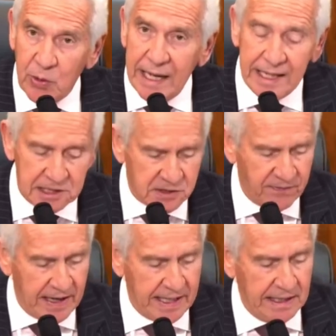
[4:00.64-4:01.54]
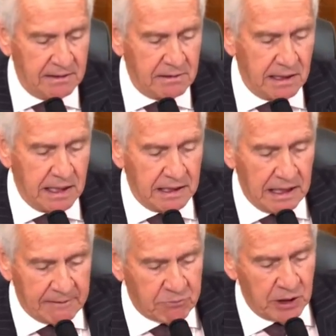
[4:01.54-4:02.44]
Ukraine is fighting
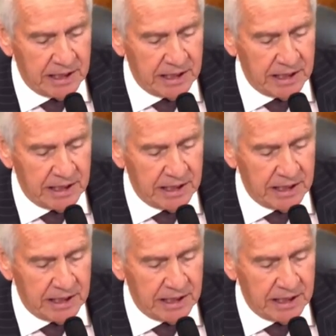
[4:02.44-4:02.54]
and